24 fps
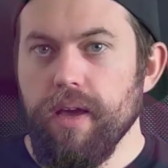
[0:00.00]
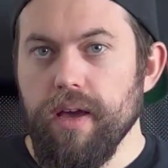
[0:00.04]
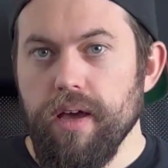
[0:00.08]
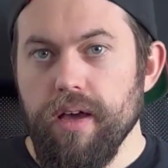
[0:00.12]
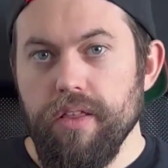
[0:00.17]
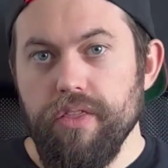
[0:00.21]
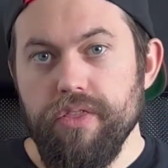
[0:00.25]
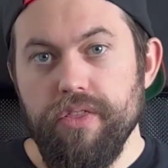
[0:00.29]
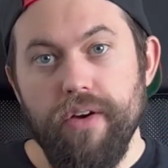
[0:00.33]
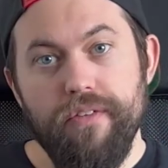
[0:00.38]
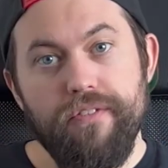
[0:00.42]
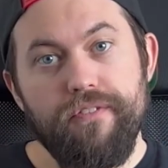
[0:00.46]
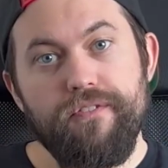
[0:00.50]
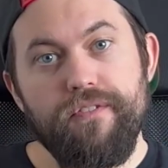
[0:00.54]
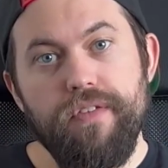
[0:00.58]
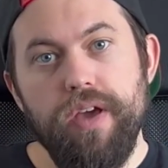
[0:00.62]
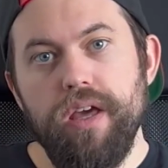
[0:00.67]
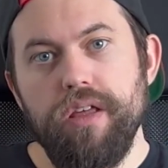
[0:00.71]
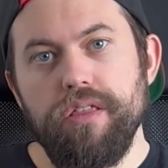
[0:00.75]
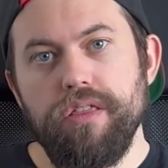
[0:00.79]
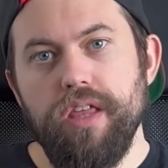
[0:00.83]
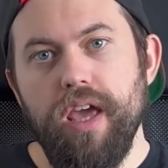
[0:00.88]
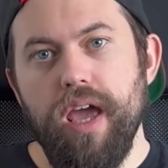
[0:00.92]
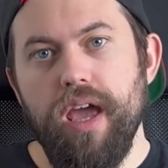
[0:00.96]
The
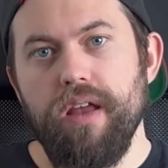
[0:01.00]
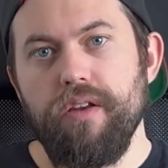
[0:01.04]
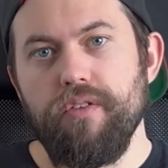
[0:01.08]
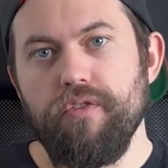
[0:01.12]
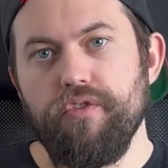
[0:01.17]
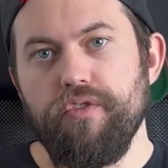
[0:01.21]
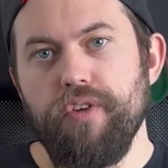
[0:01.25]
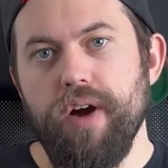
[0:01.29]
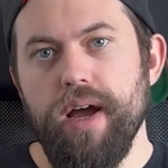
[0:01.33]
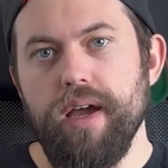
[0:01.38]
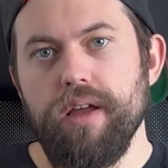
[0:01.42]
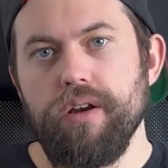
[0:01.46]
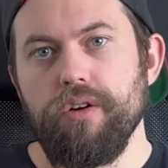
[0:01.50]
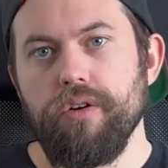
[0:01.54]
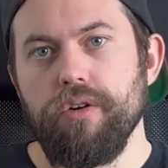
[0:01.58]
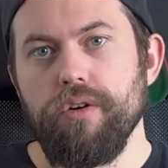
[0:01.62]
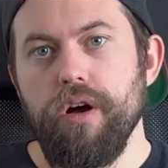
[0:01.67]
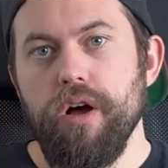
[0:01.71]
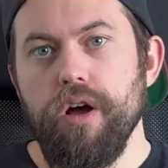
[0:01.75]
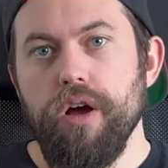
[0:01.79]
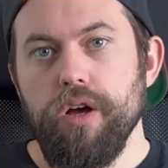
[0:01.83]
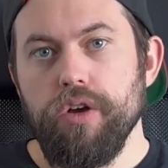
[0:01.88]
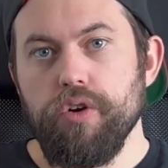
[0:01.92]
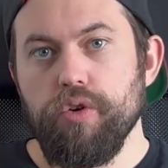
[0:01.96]
fifth and
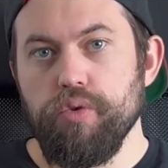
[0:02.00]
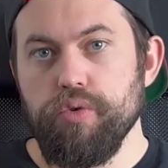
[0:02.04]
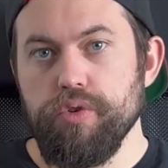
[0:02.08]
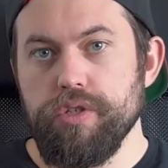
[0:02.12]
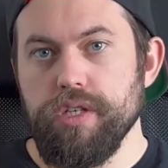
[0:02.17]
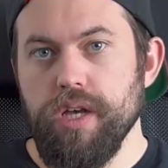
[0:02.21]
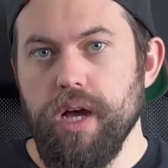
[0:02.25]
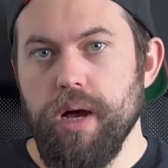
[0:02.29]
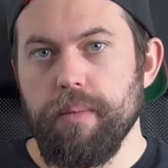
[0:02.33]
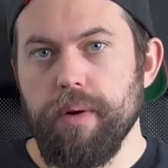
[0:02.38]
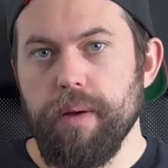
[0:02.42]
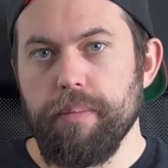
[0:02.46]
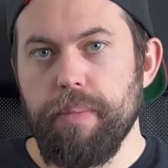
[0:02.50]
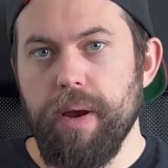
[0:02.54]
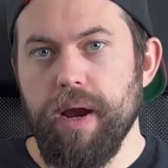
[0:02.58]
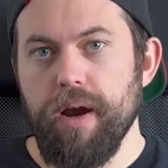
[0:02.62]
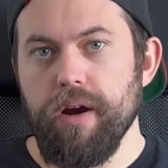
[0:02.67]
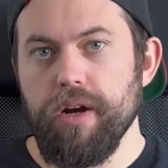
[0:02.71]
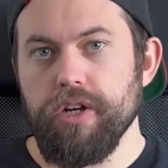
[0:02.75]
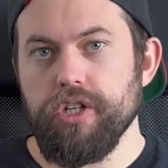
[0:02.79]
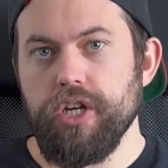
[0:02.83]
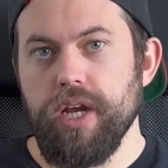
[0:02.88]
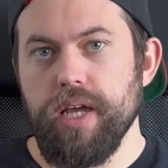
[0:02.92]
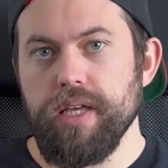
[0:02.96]
final Kusama
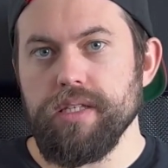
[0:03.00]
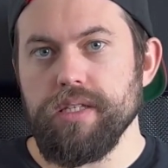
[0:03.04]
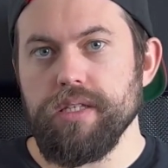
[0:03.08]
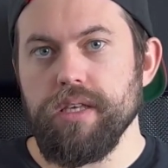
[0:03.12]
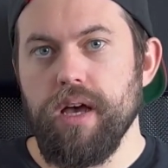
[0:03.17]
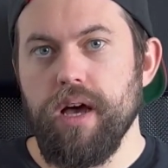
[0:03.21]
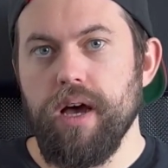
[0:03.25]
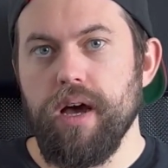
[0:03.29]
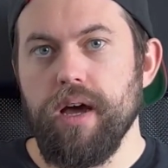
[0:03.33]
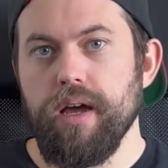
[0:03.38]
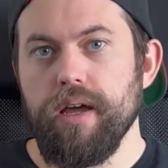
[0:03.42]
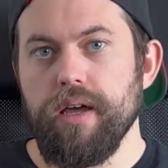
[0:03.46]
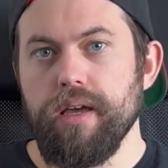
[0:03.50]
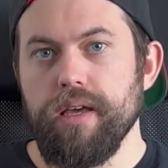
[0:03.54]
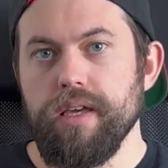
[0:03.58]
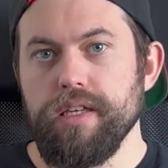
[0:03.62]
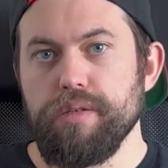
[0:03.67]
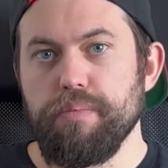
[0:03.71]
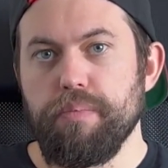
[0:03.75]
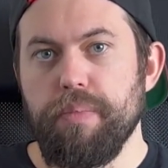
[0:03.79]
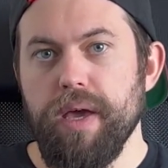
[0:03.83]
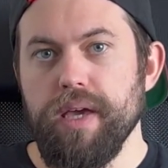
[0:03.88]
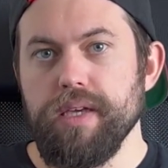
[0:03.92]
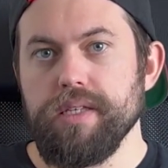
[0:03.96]
parachain slot
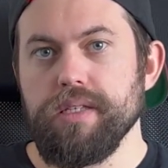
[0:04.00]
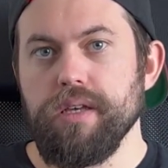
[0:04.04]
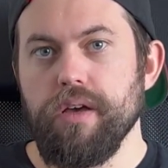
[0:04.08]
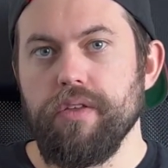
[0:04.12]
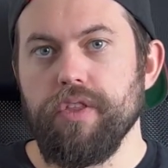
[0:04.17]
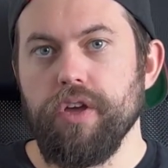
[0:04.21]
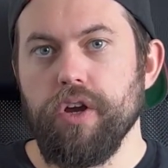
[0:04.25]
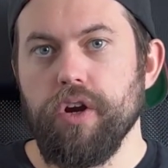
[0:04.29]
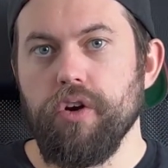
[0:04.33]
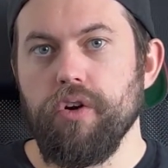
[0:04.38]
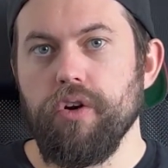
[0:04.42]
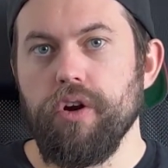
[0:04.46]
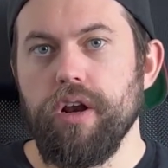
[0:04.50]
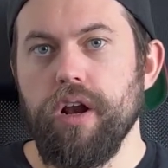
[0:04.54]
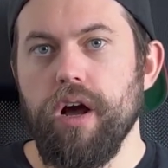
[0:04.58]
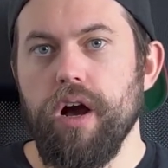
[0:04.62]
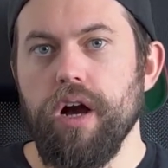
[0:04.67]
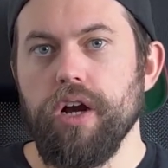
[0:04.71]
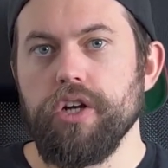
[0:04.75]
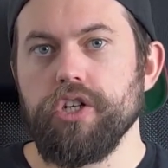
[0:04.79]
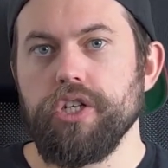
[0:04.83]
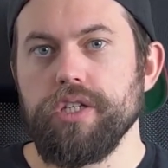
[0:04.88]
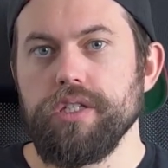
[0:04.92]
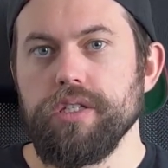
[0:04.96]
is based on the current
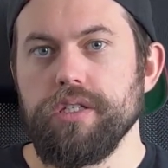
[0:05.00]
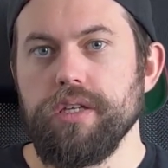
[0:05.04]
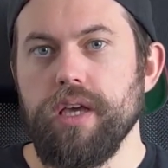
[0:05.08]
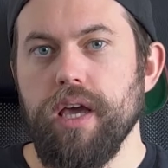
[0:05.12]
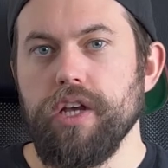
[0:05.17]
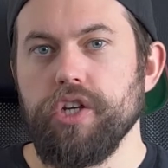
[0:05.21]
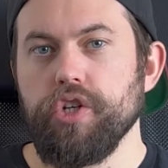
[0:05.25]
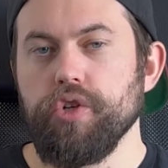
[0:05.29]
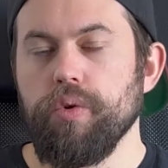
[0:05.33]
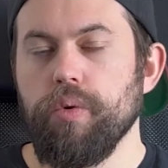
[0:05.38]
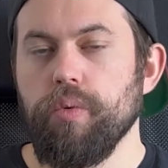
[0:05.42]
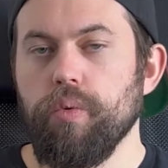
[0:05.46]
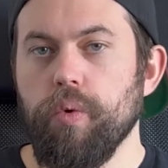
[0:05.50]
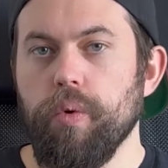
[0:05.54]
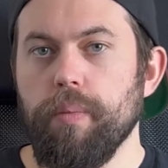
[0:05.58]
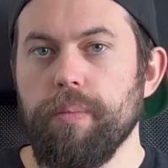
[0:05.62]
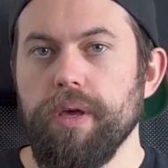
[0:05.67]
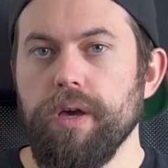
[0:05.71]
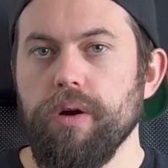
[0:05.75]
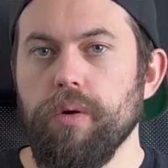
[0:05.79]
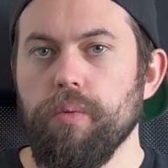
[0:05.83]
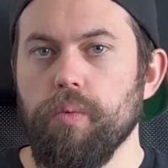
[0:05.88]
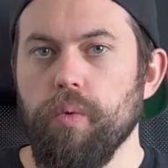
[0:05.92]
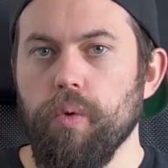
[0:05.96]
auction schedule, will
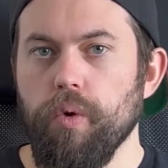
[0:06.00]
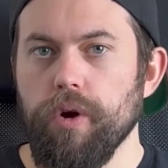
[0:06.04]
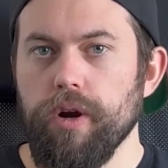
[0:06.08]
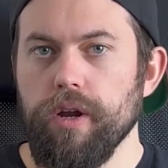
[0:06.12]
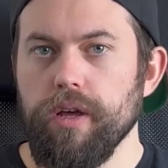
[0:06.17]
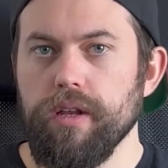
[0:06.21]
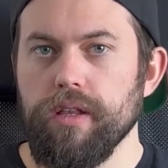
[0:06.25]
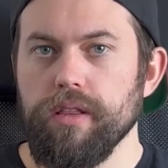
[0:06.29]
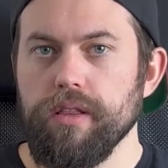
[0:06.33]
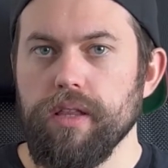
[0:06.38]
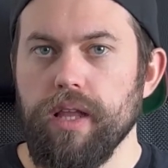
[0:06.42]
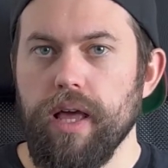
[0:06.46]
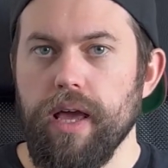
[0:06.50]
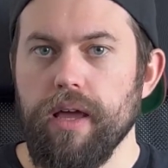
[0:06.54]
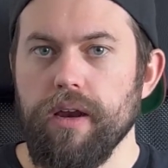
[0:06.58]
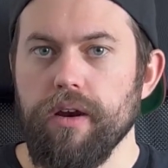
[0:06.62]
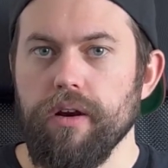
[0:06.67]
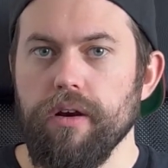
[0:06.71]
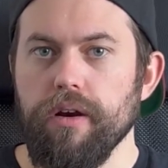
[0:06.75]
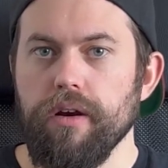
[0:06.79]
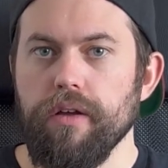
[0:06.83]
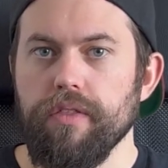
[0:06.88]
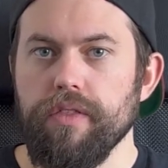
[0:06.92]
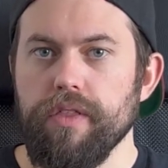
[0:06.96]
be awarded
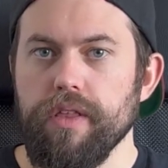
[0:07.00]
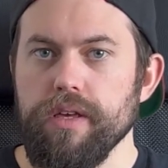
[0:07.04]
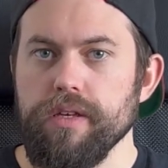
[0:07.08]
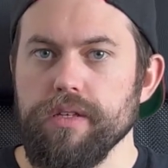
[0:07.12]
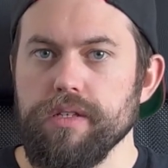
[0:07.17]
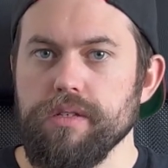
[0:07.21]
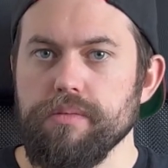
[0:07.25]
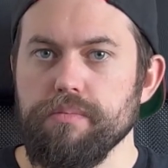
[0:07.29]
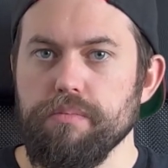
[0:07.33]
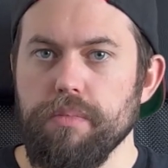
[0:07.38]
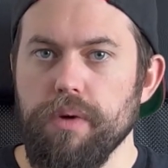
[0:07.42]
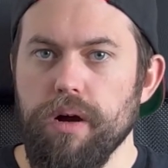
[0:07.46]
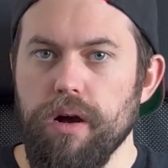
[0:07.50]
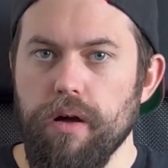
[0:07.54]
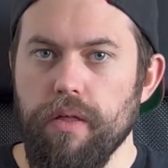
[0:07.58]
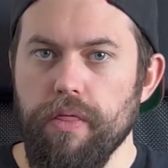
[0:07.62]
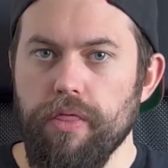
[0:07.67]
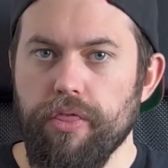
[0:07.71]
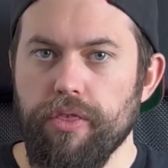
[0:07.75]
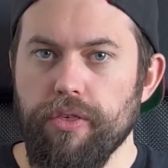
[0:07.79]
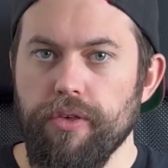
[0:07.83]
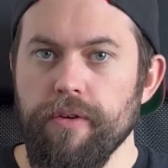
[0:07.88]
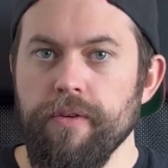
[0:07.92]
later this month.